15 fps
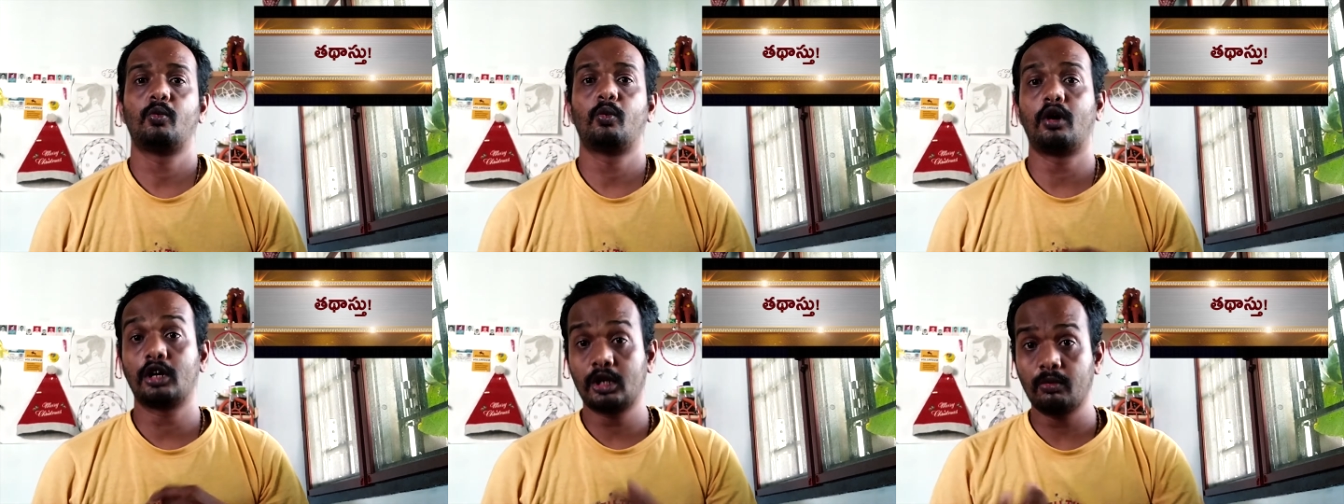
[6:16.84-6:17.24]

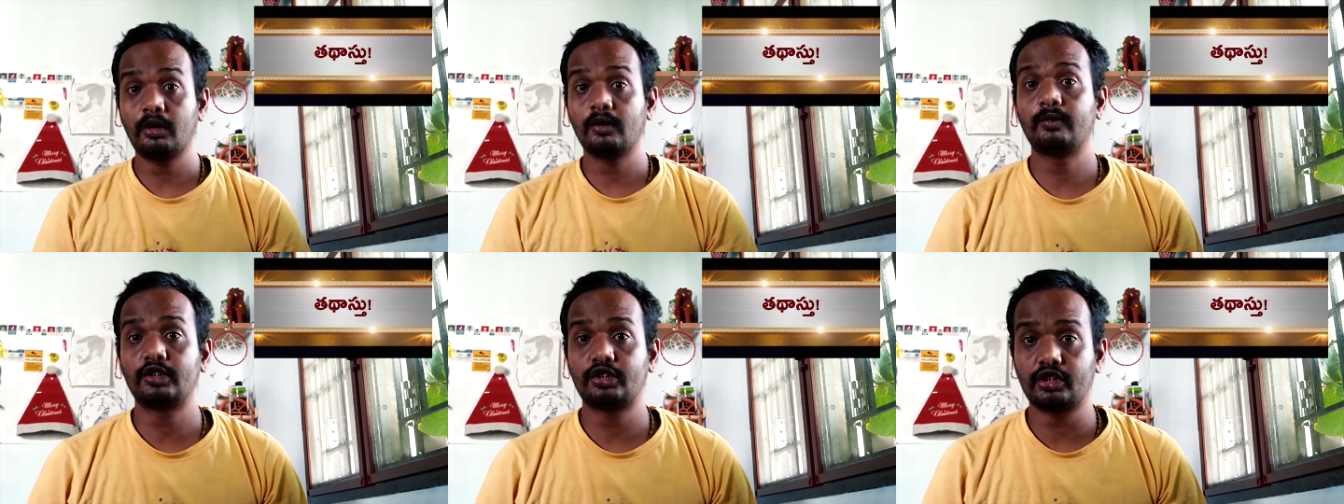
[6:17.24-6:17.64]

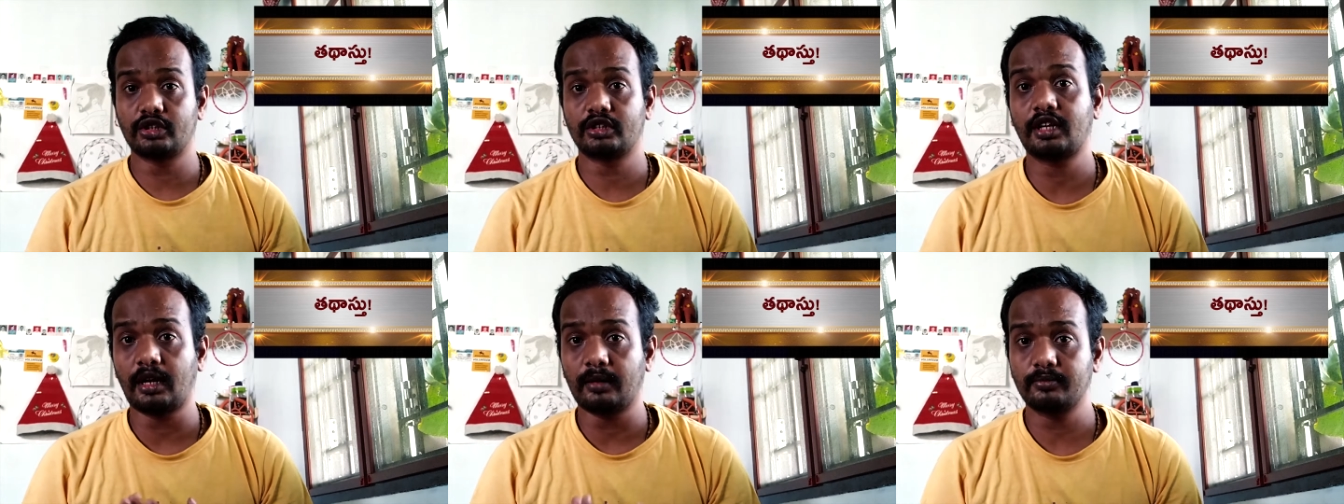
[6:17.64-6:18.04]
whatever
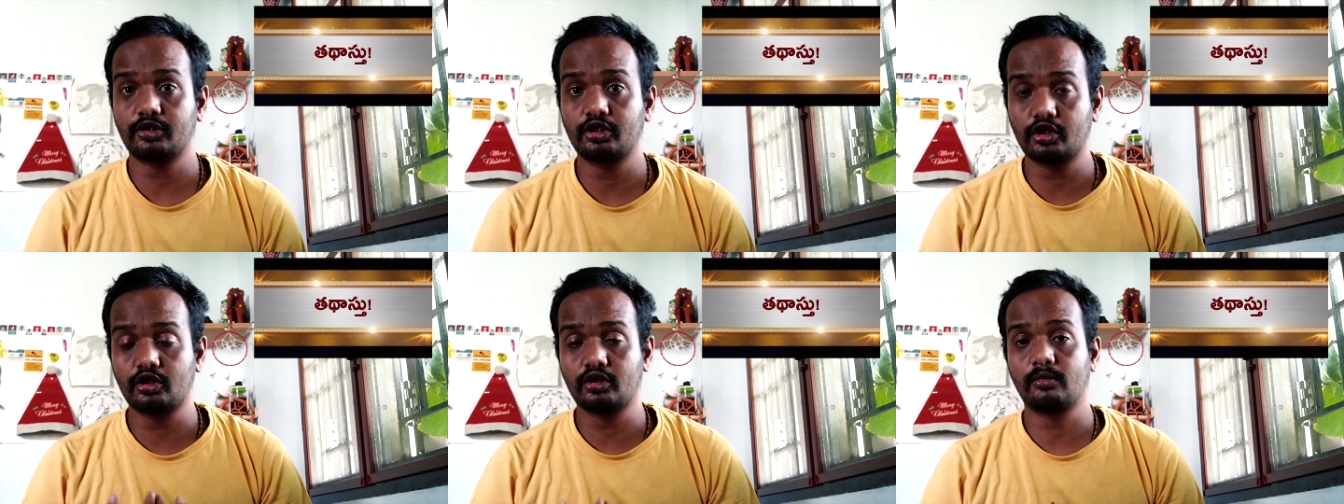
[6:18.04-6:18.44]
wishes
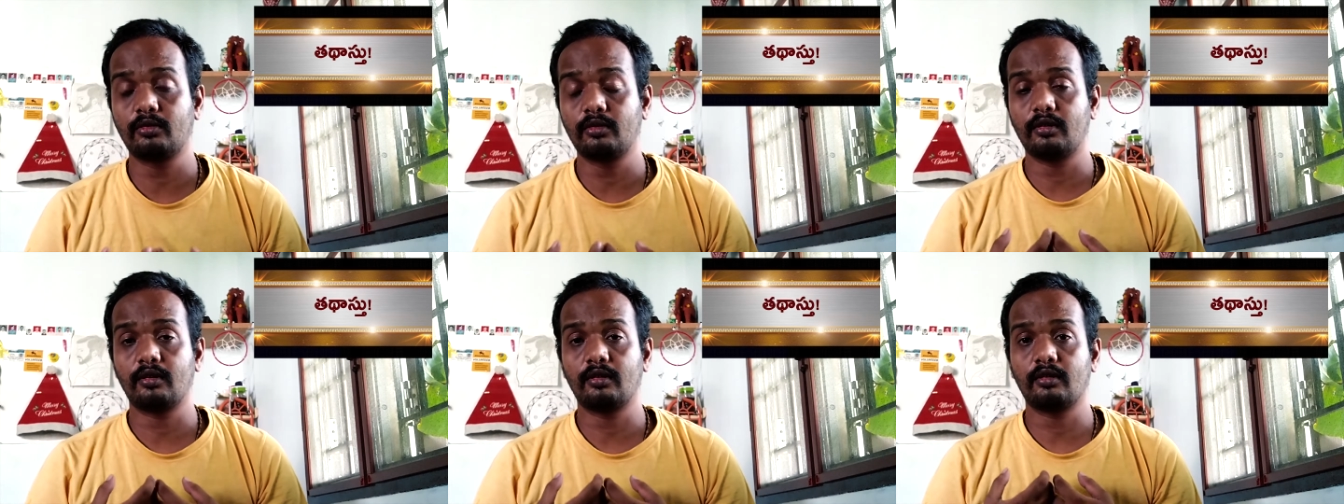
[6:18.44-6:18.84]
comes
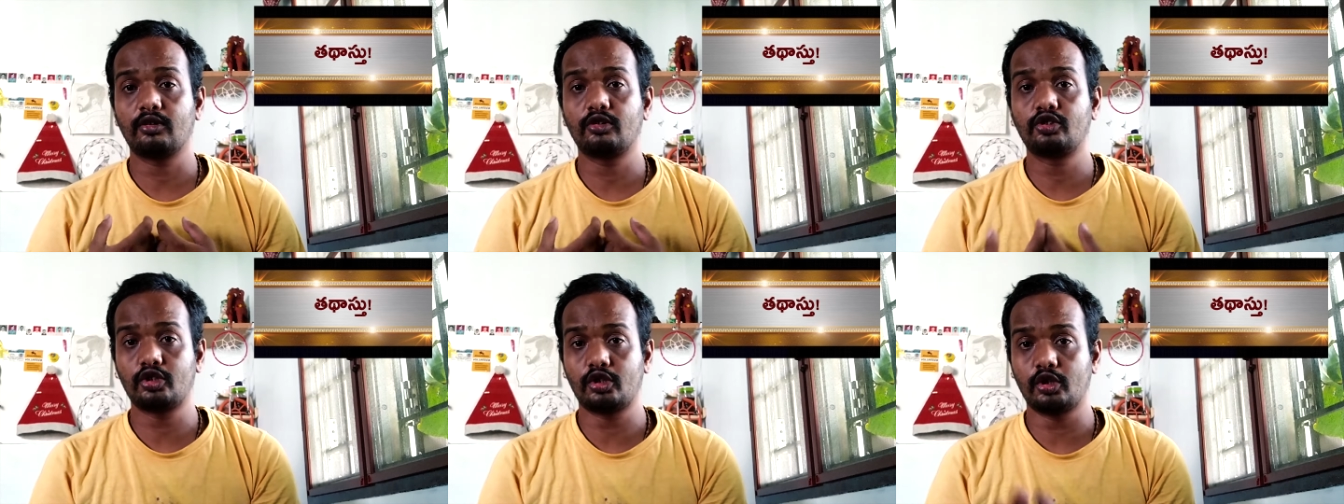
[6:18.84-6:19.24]

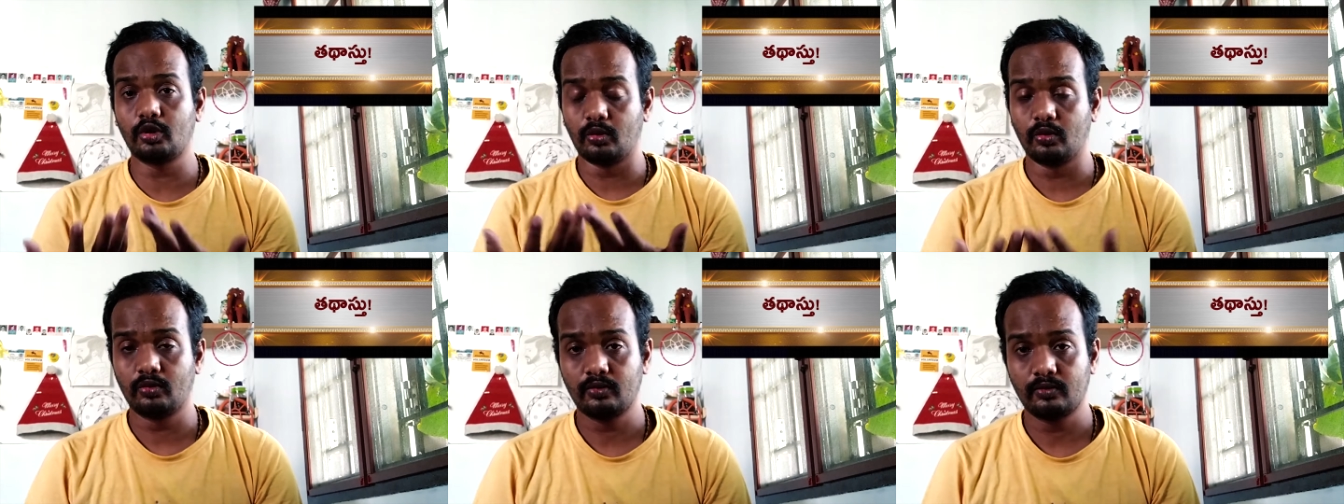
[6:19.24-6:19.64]
true?